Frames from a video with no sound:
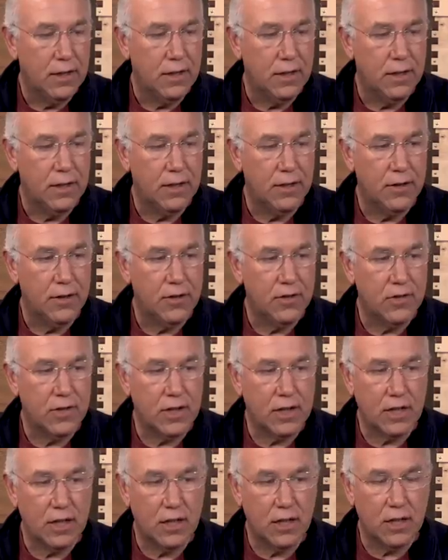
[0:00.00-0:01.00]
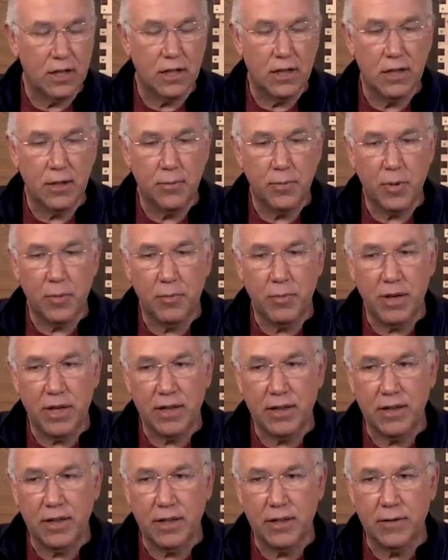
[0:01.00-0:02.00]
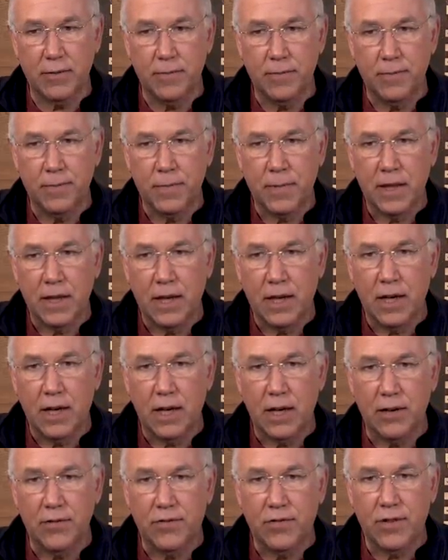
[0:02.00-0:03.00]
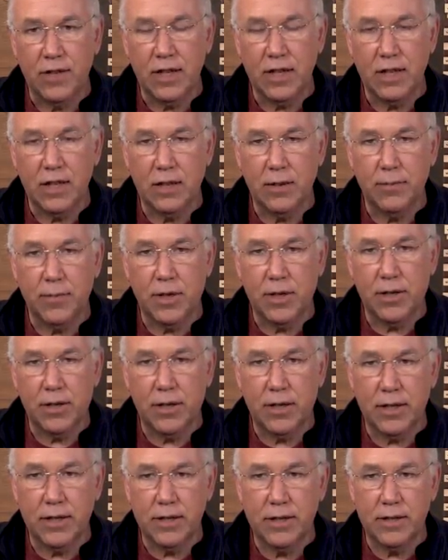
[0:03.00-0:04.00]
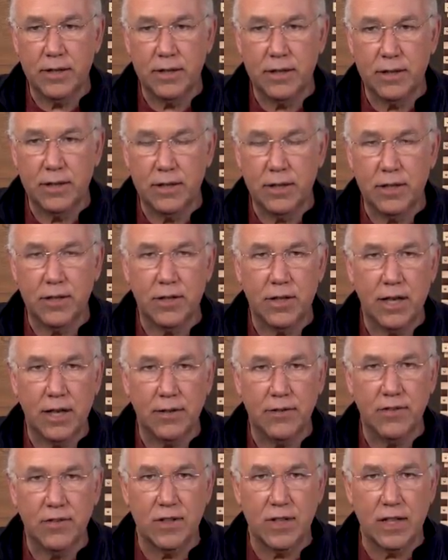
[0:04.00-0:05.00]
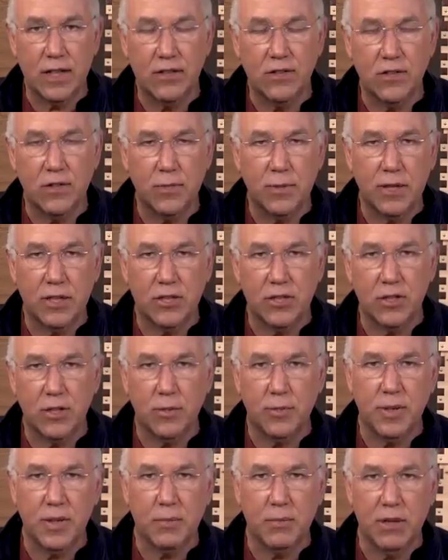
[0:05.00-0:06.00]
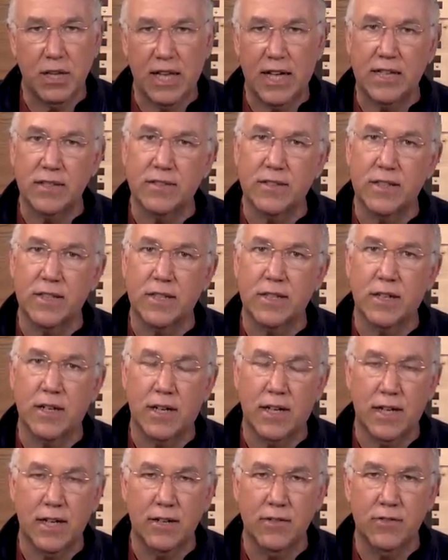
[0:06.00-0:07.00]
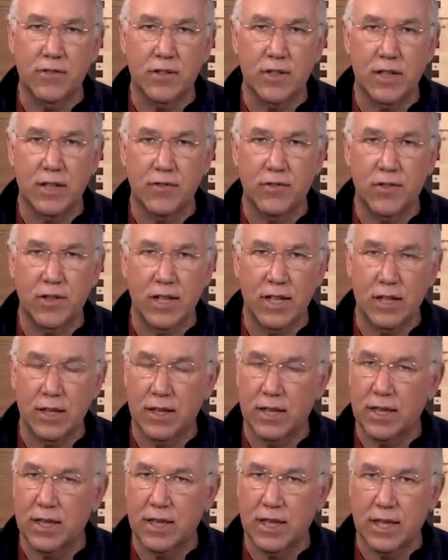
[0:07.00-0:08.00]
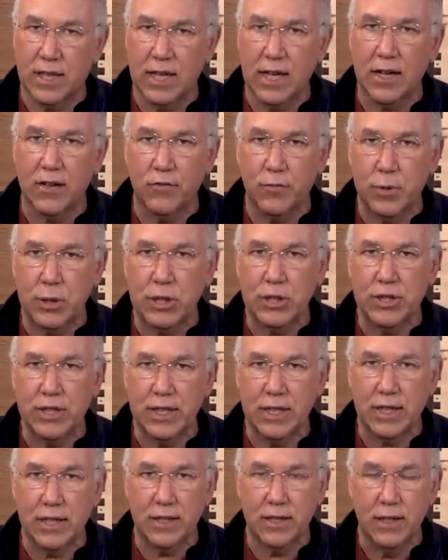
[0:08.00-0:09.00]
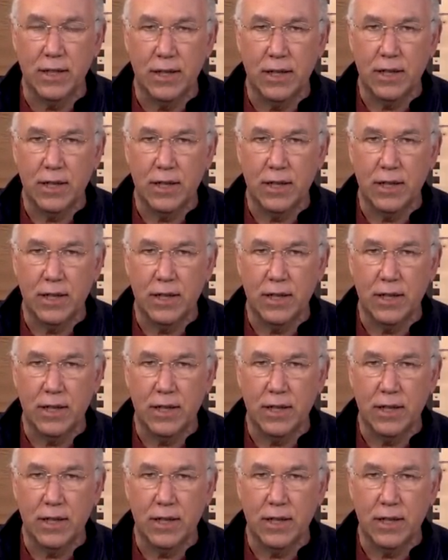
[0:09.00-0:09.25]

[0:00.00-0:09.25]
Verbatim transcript: uh, there's a, a clip method. I've seen them on other hive designs, especially the big plastic hives. I've seen that they have built-in